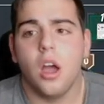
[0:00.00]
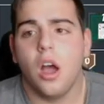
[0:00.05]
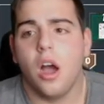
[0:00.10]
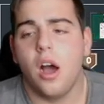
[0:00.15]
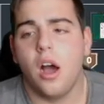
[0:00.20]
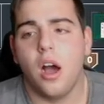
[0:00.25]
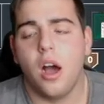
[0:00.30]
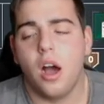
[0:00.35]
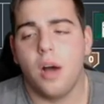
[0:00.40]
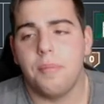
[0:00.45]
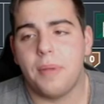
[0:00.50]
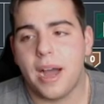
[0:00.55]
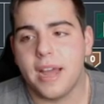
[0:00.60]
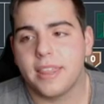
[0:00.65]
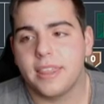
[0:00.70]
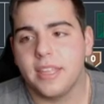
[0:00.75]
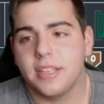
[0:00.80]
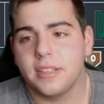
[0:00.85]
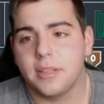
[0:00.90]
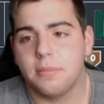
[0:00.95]
Um, I
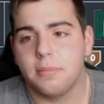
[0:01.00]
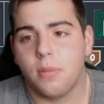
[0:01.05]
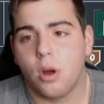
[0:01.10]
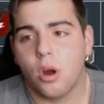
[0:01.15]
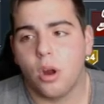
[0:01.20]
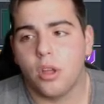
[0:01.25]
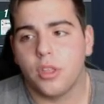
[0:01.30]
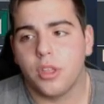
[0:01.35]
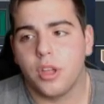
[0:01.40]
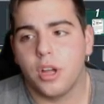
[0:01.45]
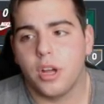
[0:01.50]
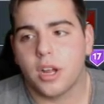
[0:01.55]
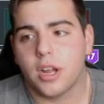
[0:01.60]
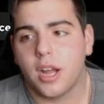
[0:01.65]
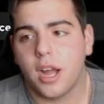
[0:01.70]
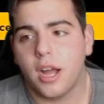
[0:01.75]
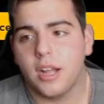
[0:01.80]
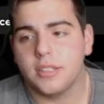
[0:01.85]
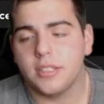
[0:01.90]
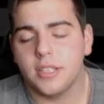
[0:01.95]
think the the
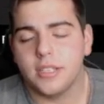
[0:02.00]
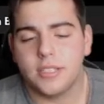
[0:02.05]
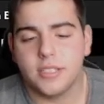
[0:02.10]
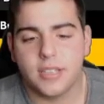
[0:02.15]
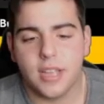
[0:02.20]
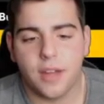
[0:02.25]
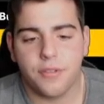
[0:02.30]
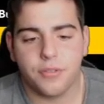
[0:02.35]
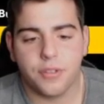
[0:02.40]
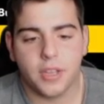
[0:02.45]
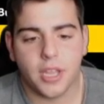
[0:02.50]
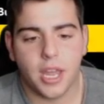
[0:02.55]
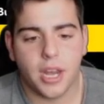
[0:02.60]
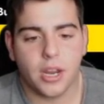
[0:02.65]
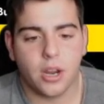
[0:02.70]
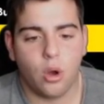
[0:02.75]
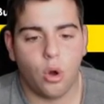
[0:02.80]
content's definitely getting